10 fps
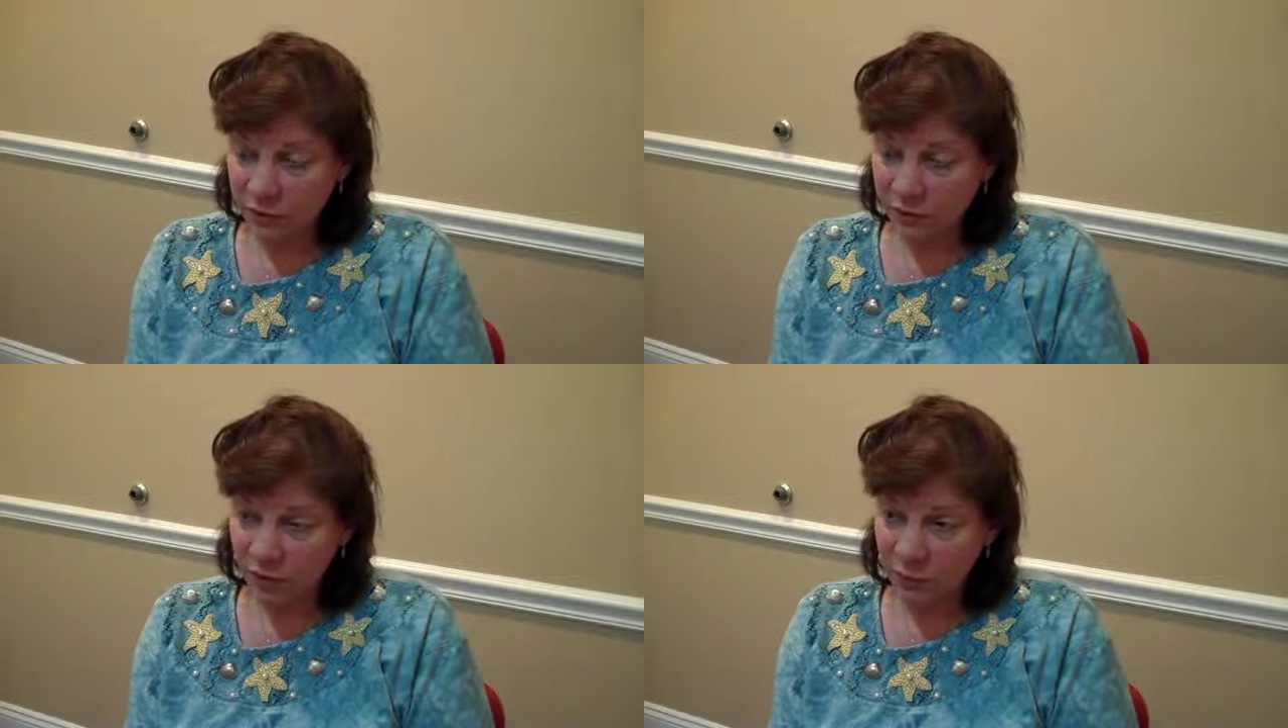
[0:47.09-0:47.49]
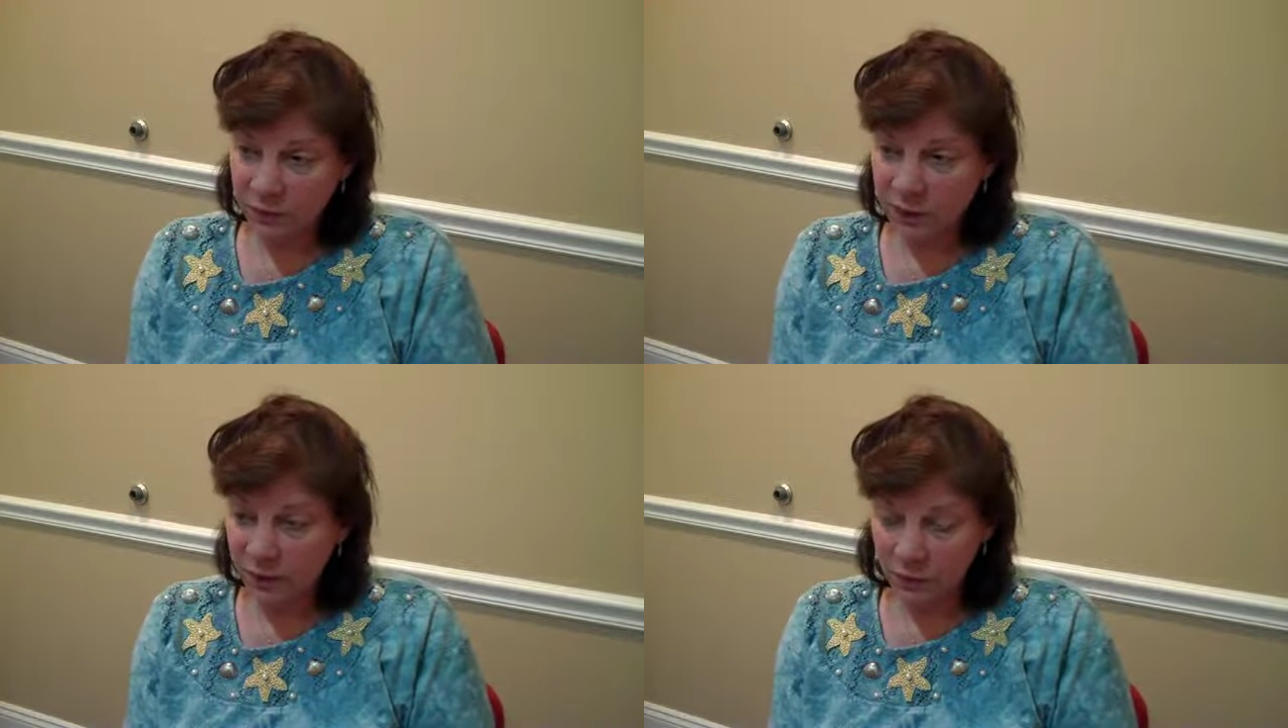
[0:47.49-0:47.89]
stop
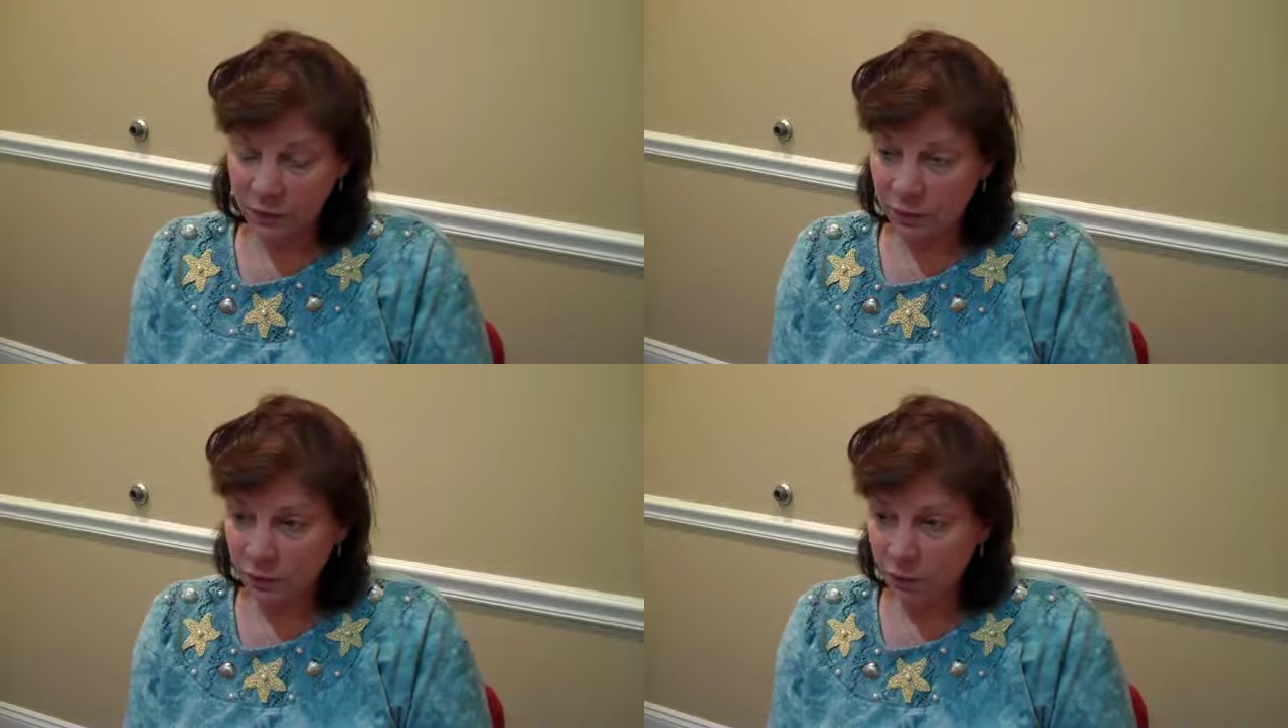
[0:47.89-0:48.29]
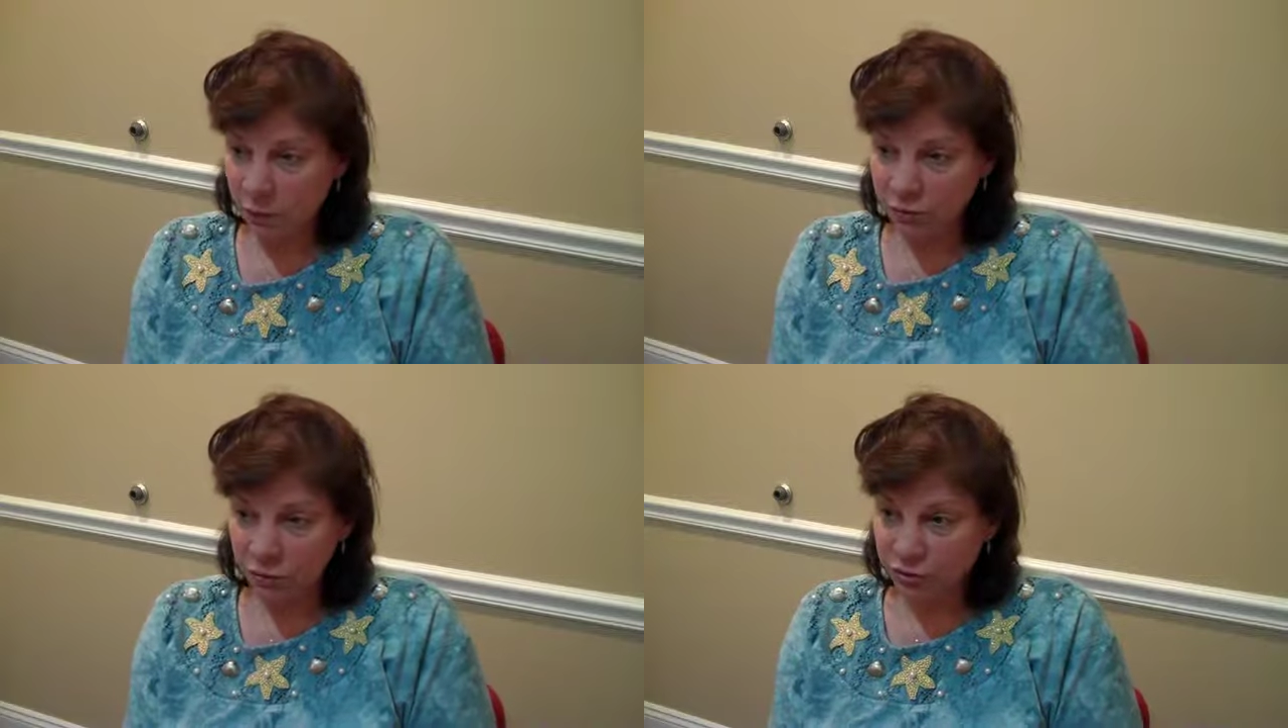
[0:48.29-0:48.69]
eating
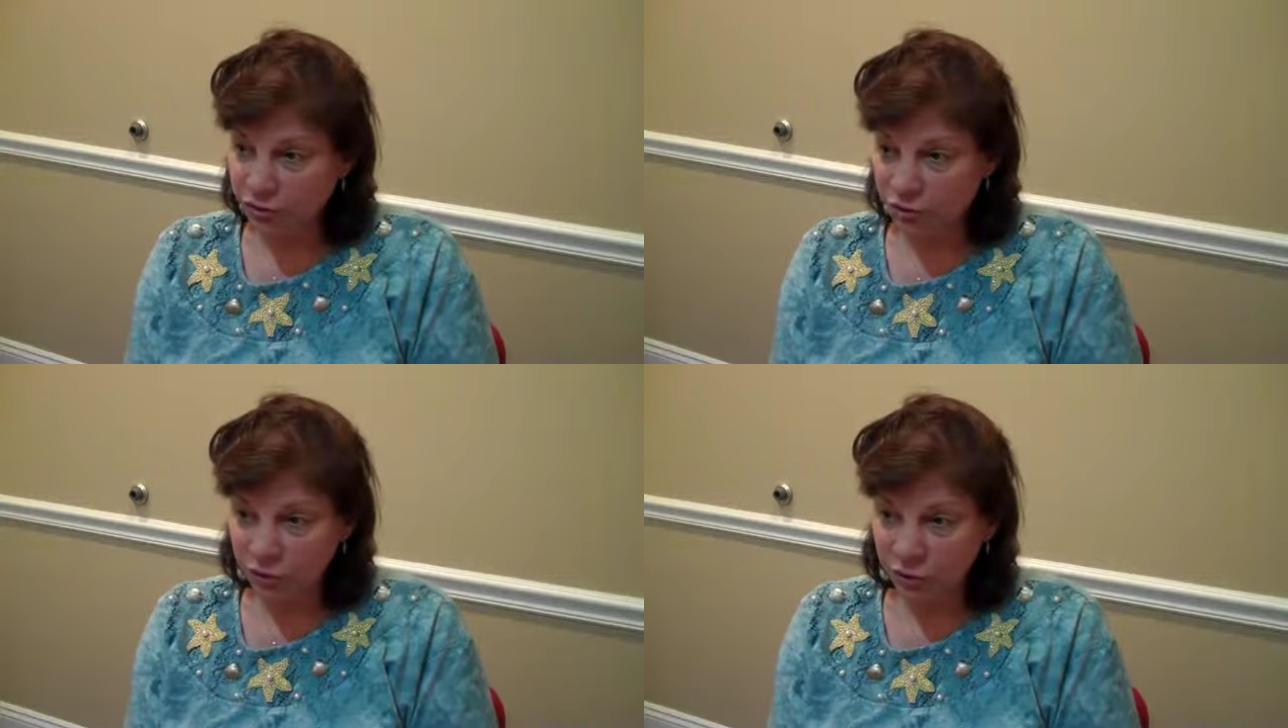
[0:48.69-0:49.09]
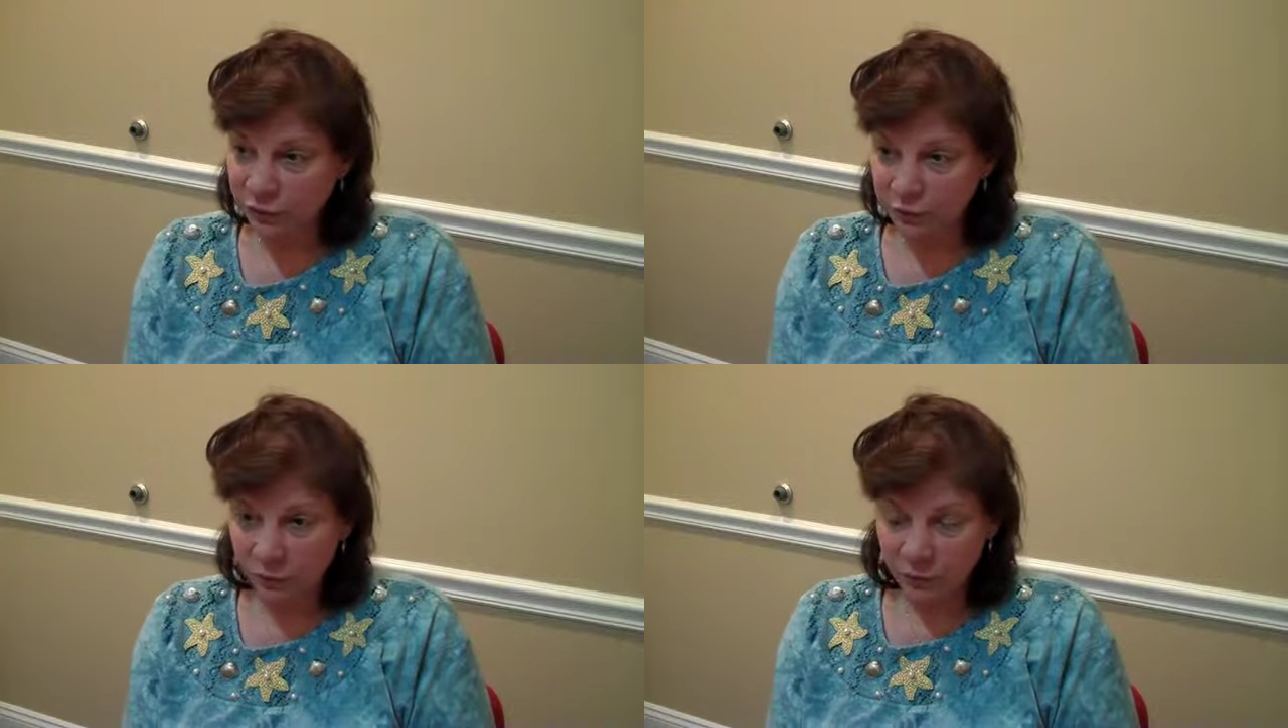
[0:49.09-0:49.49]
all sugar,